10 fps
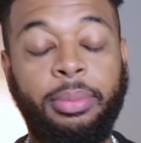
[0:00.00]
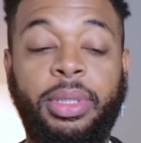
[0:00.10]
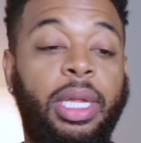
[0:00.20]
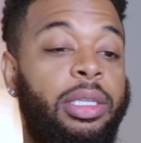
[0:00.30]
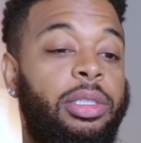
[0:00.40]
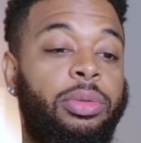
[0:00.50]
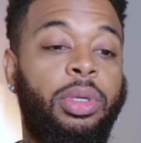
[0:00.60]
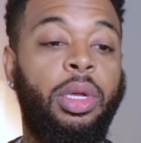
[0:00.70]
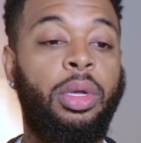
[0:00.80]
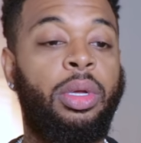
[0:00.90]
I'm telling you,
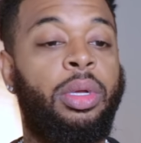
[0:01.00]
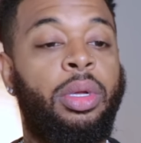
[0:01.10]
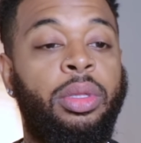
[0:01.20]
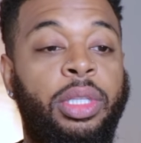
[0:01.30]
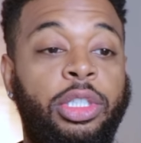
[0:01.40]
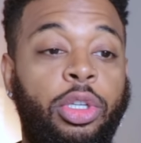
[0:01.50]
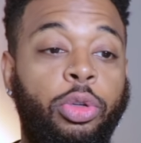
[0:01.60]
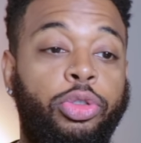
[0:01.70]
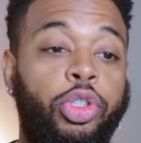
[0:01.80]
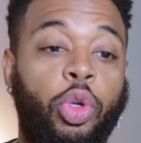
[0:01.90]
these
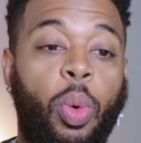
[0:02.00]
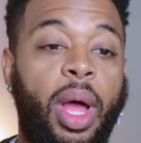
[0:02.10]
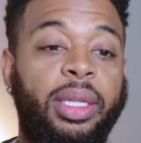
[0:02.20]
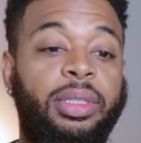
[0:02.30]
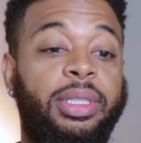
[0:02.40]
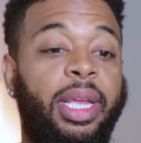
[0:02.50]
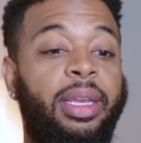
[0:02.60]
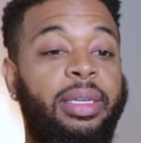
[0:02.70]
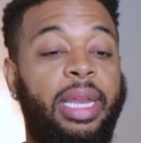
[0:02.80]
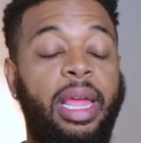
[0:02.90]
dudes' squats and
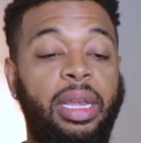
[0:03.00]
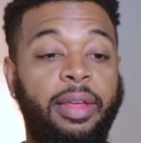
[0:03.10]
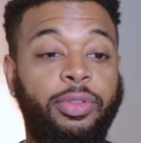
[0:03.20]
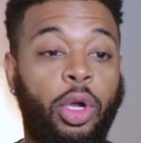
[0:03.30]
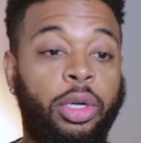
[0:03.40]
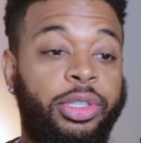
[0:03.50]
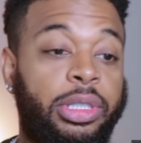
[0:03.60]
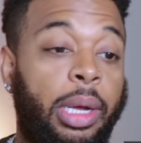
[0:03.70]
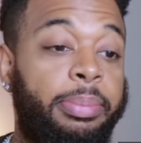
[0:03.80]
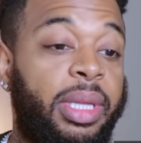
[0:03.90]
deadlifts are
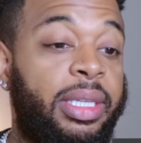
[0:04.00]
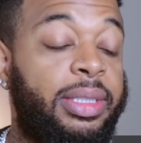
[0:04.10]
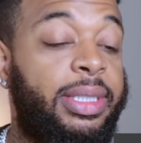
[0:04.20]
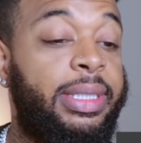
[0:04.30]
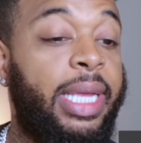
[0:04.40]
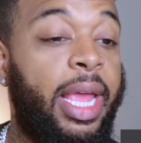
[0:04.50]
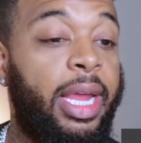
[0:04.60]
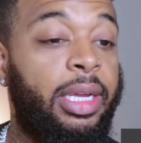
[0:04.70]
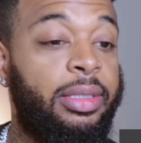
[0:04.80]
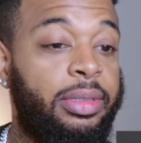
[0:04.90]
something
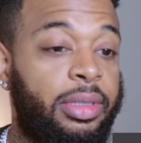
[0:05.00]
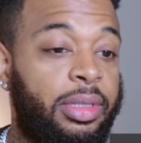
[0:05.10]
insane.